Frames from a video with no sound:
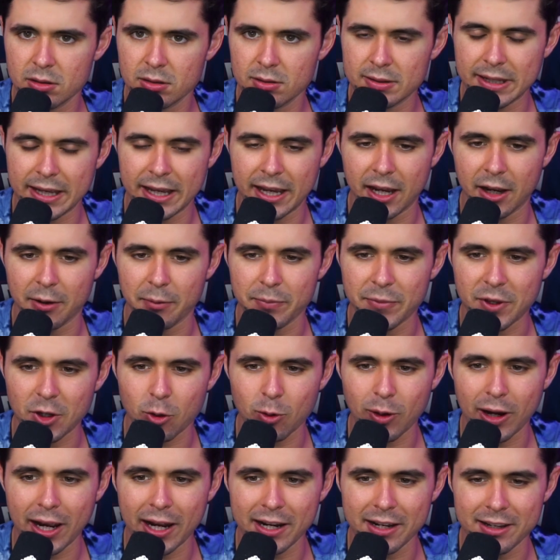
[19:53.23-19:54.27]
Damn, the
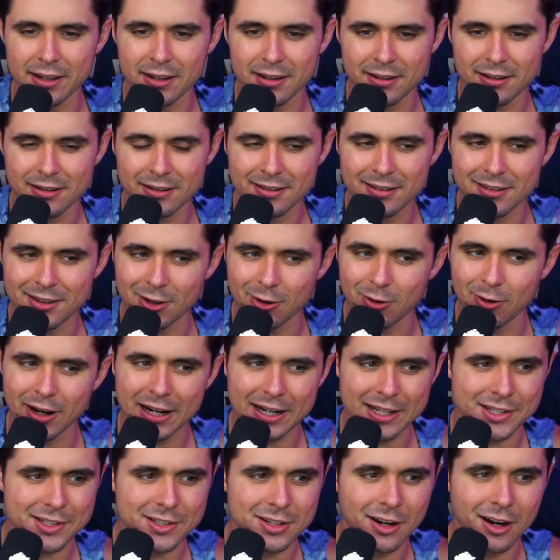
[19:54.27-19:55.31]

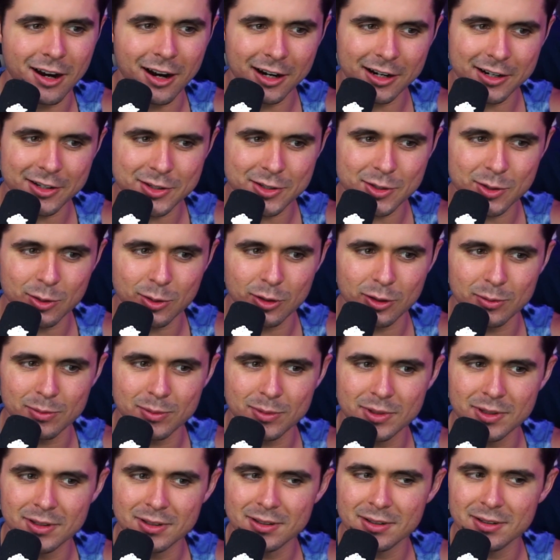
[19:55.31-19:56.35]
granny's talking to him.
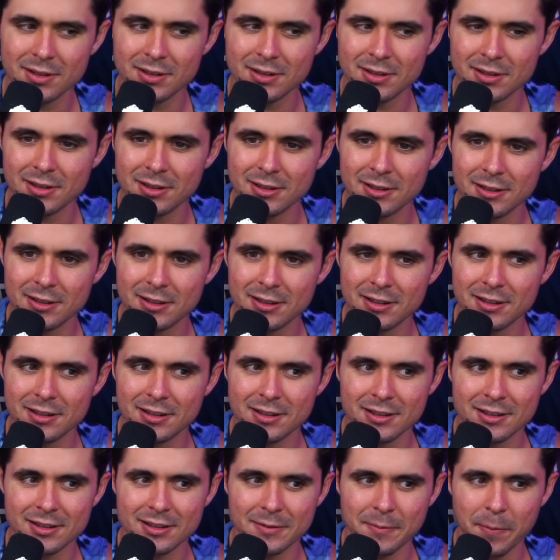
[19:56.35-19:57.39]

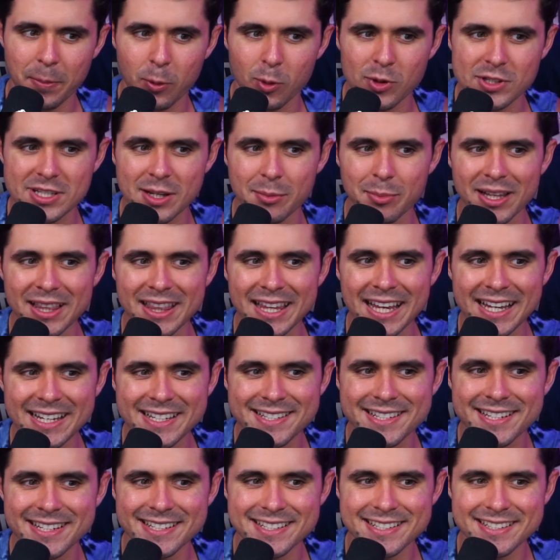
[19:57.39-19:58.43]
What's up,
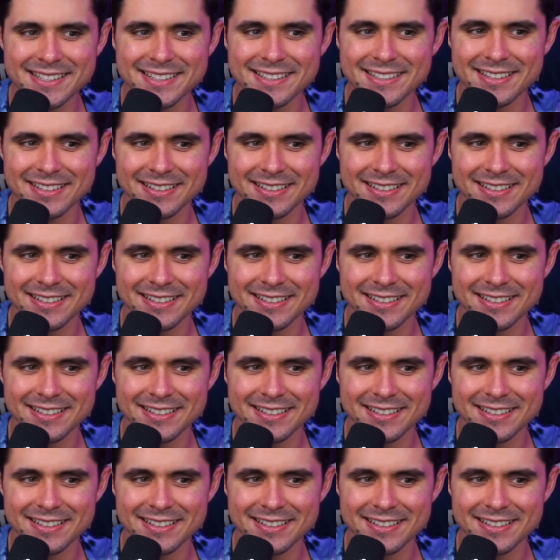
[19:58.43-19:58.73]
Alexis?